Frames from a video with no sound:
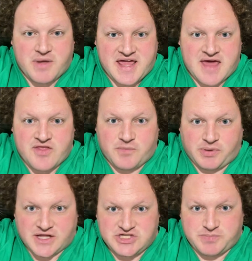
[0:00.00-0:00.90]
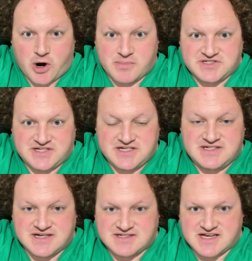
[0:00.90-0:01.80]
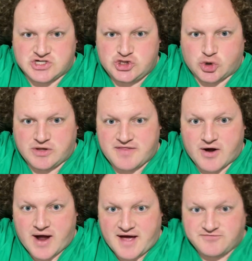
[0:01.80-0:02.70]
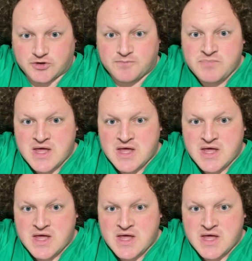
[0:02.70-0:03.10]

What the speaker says: But again, the police department ceased to exist shortly thereafter.